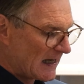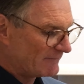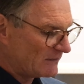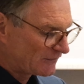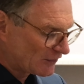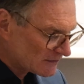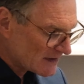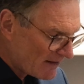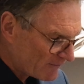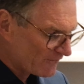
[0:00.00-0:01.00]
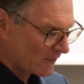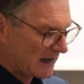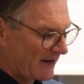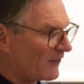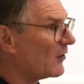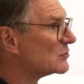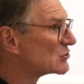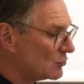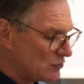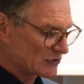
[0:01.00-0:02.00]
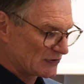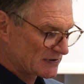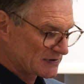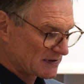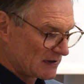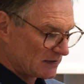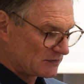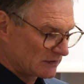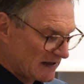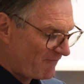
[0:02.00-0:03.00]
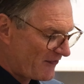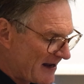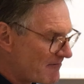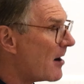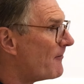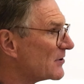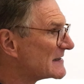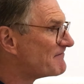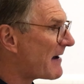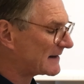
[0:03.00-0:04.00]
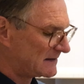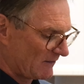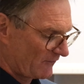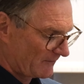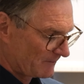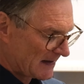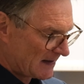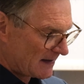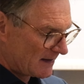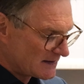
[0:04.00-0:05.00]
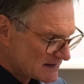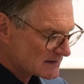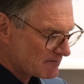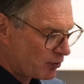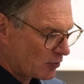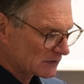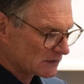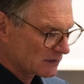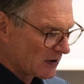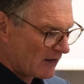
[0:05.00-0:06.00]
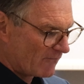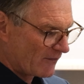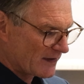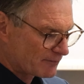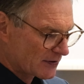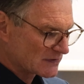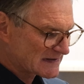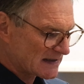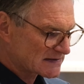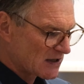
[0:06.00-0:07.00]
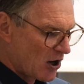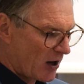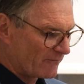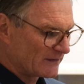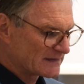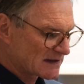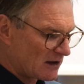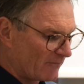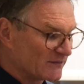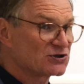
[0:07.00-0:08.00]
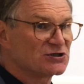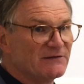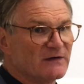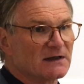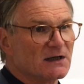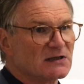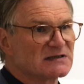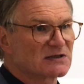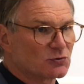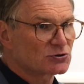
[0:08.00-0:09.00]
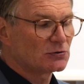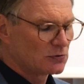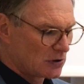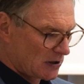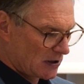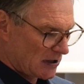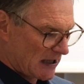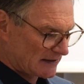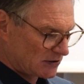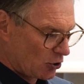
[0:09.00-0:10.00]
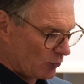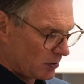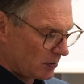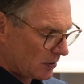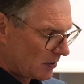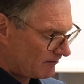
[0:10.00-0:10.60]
And we should never forget those losers, to give them a perspective. This is important for the process of achieving social and global